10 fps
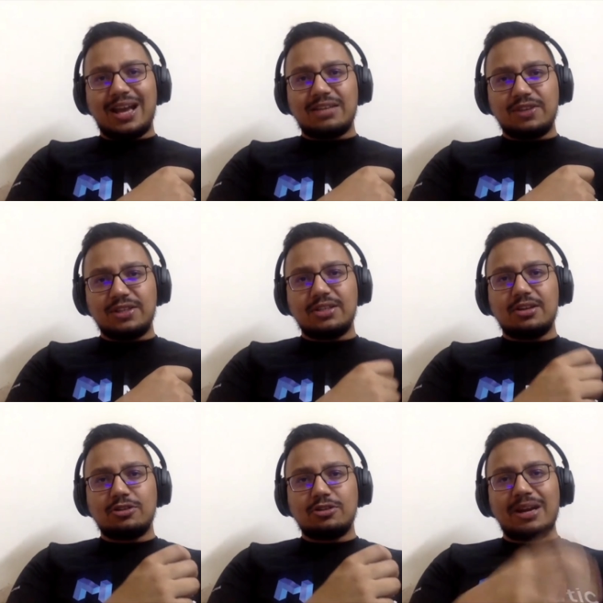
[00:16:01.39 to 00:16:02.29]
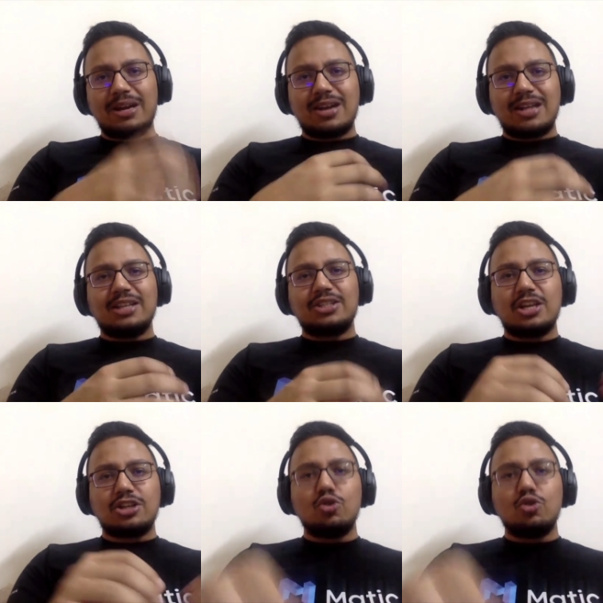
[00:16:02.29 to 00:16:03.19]
the gas fees. So meta
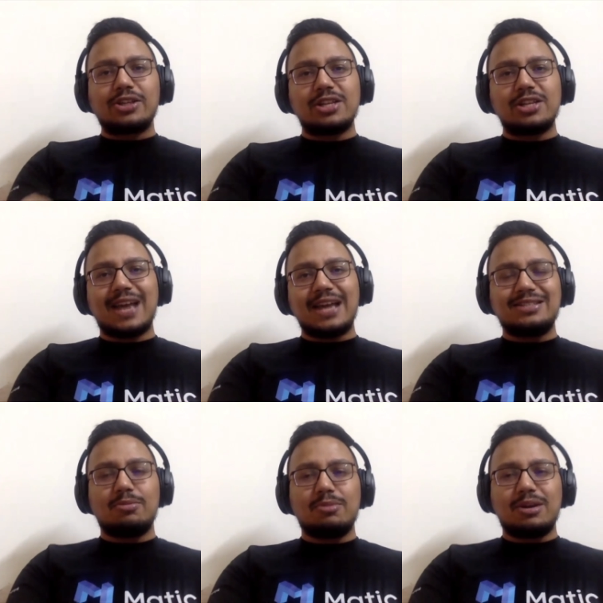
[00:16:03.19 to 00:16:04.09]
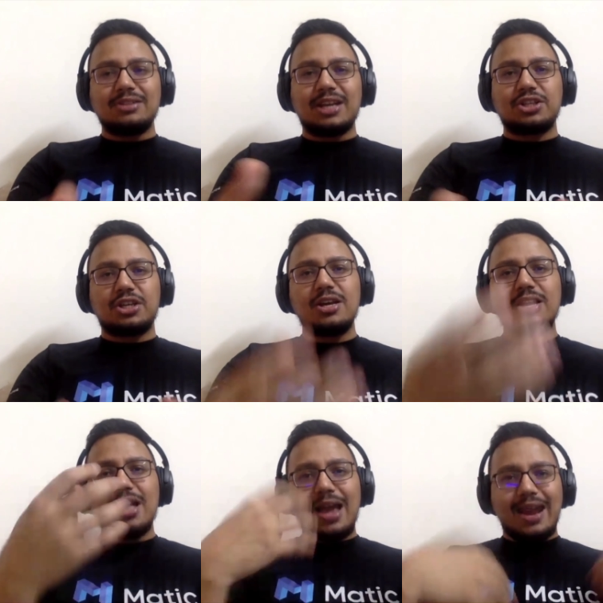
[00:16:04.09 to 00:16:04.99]
transaction is you actually sign some transaction
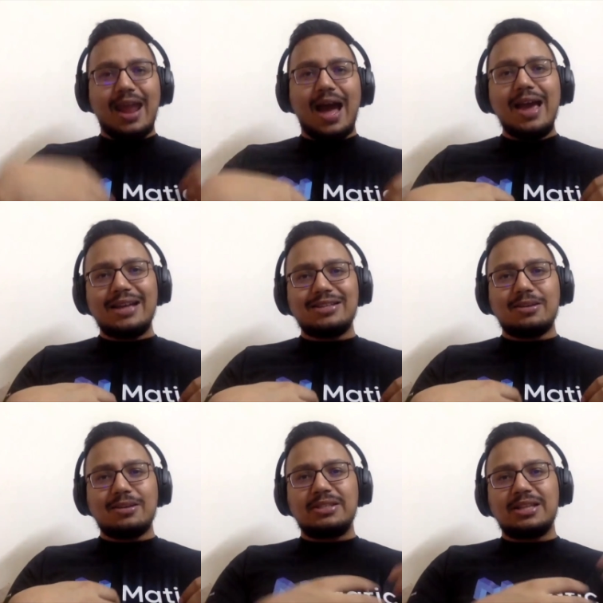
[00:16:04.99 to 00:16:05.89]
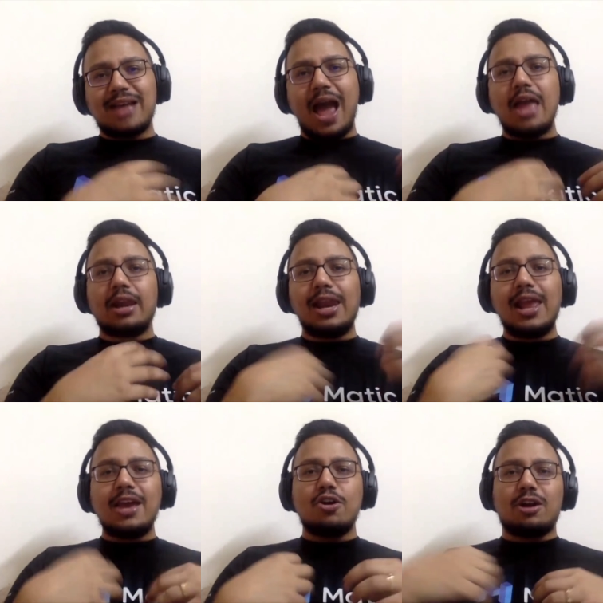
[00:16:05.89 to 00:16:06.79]
and I as a business, I
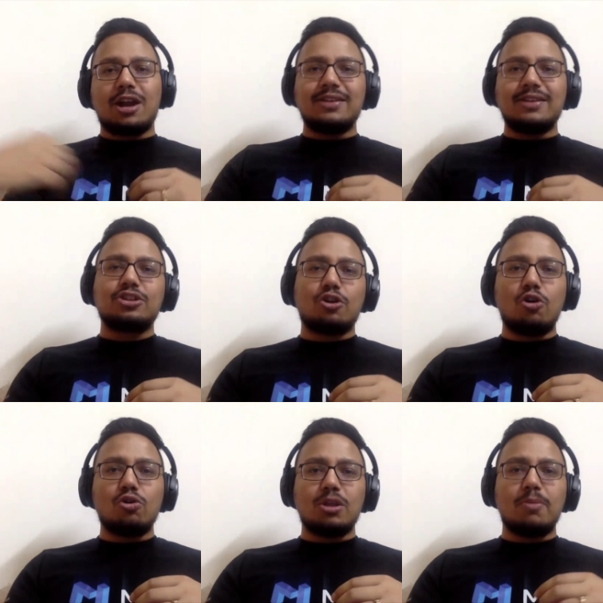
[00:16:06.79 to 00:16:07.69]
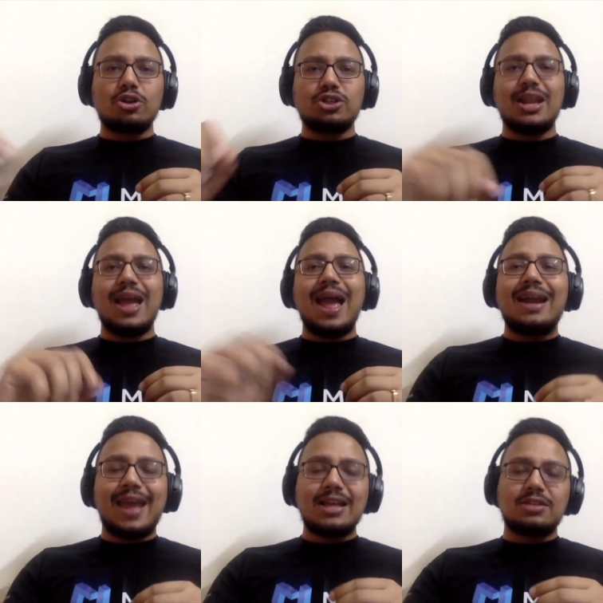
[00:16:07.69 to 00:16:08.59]
relay your transaction onto the blockchain,
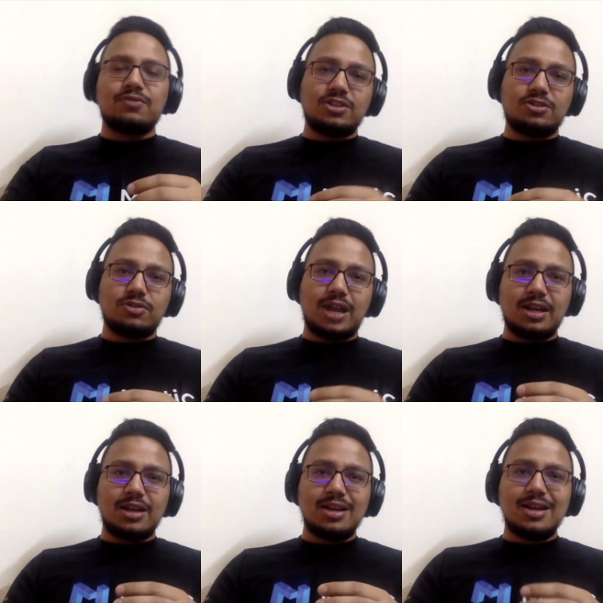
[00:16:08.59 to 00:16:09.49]
add gas fees to that.